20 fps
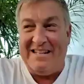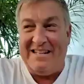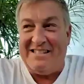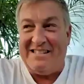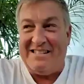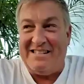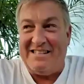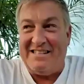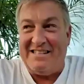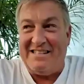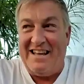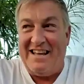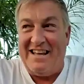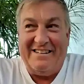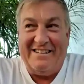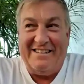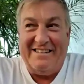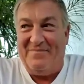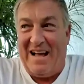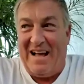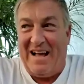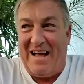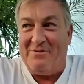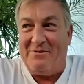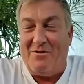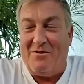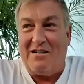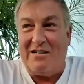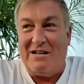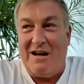like I'm still
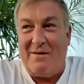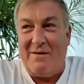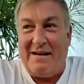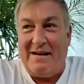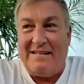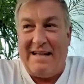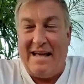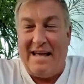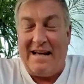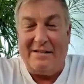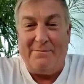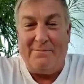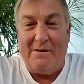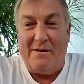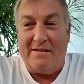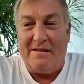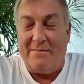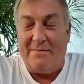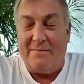working on my textbook